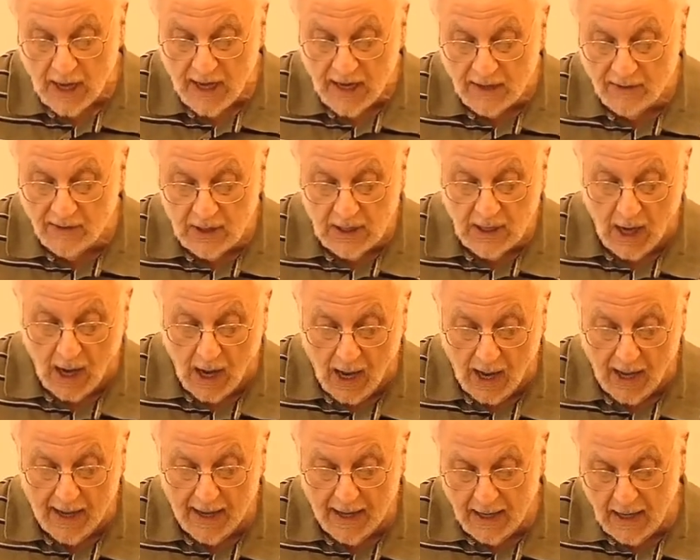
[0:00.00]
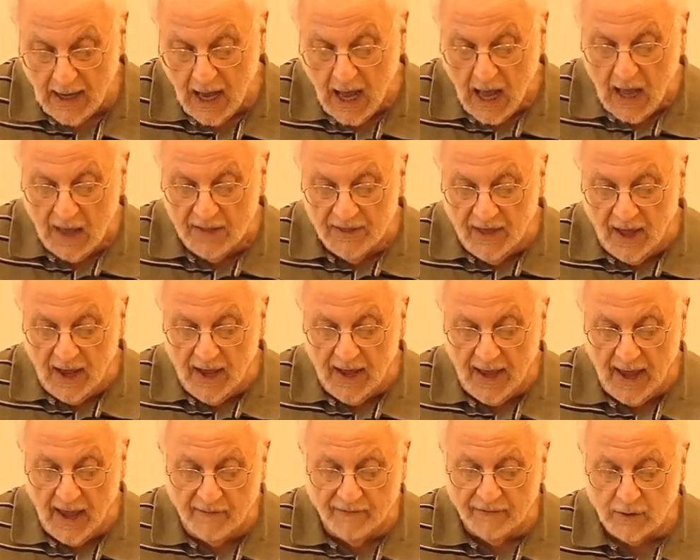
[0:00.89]
In the eye, the
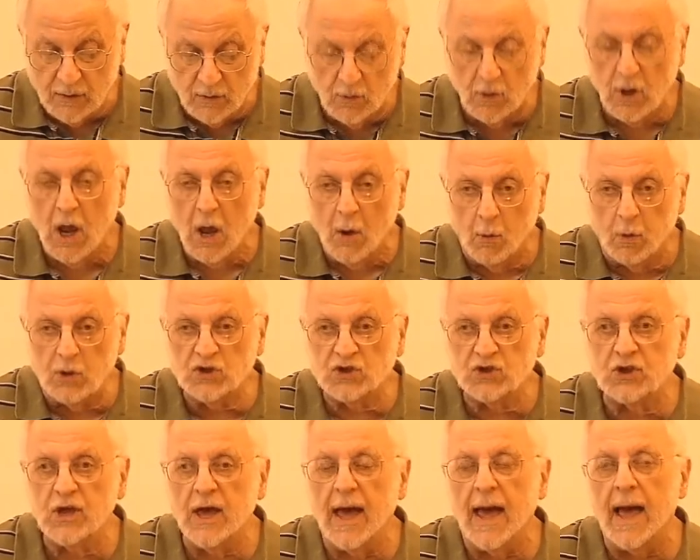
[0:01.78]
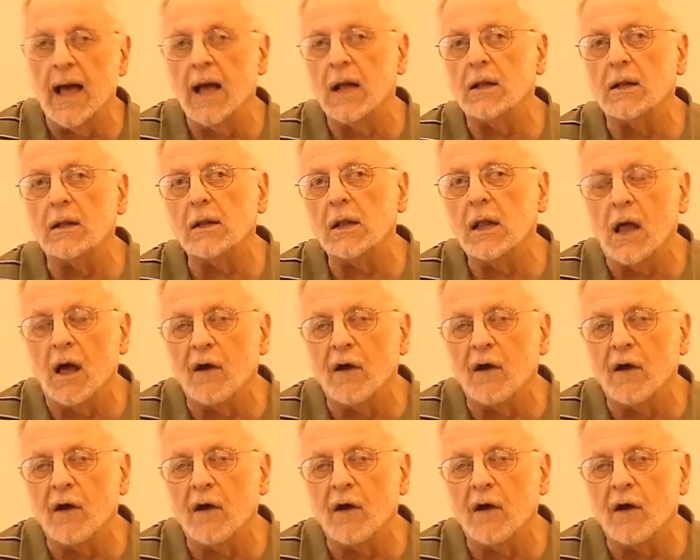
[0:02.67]
heaven was the hell